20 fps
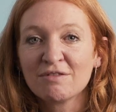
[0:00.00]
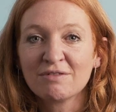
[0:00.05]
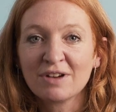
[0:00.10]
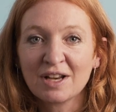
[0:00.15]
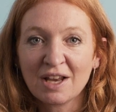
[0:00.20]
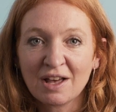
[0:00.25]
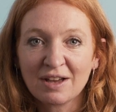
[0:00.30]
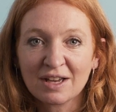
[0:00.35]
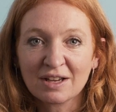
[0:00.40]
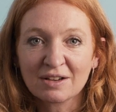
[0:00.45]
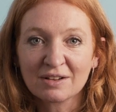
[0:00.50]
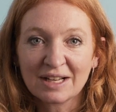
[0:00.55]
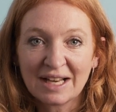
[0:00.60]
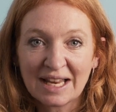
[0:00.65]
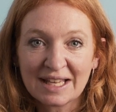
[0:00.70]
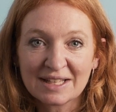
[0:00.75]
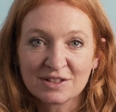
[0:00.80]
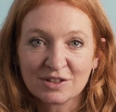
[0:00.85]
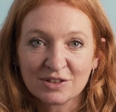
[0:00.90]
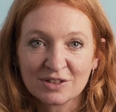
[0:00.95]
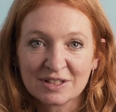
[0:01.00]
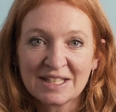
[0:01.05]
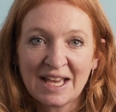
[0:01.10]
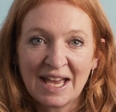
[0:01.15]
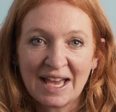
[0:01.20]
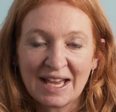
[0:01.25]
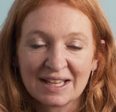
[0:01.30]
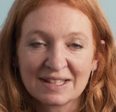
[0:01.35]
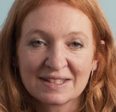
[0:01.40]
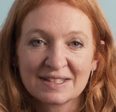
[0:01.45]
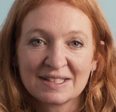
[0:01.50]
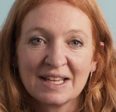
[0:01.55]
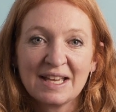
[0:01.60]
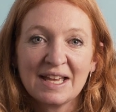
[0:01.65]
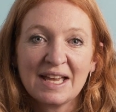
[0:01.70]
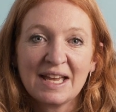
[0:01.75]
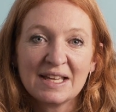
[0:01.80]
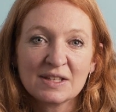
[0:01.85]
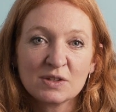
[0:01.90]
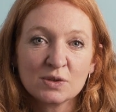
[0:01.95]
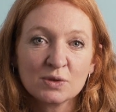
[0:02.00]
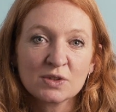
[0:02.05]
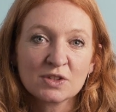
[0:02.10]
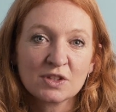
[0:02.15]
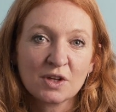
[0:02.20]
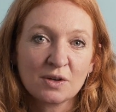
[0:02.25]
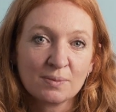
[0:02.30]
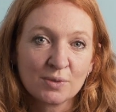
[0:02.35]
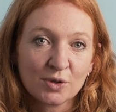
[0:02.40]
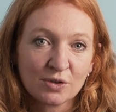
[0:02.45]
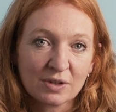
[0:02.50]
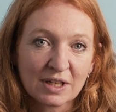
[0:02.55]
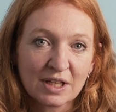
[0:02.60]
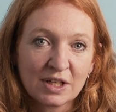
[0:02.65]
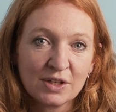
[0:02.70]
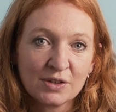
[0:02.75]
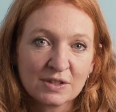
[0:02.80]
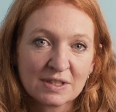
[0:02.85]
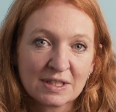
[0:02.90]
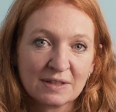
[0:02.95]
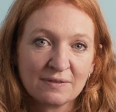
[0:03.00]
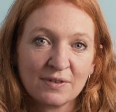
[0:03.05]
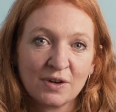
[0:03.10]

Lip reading: relying less on text, it's also more inclusive